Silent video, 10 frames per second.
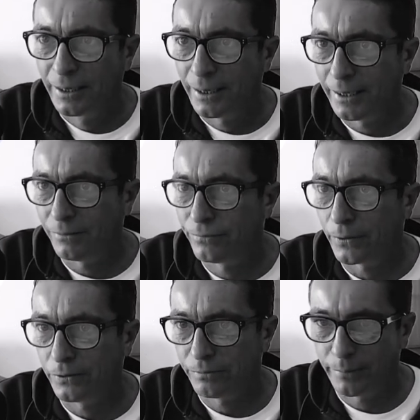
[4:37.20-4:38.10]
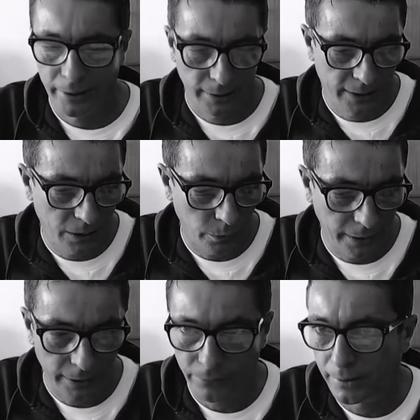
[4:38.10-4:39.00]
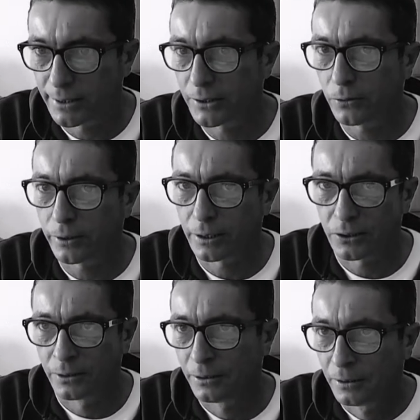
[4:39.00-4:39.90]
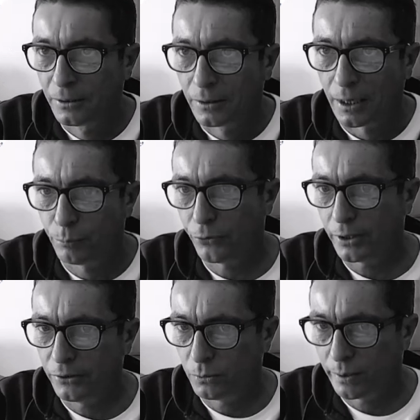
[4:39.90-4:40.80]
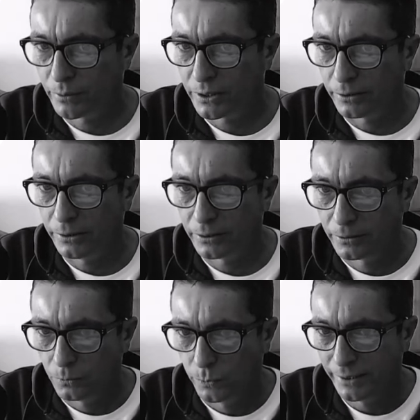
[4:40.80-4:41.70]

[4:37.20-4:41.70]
In 5 minutes, we have installed a brand new website with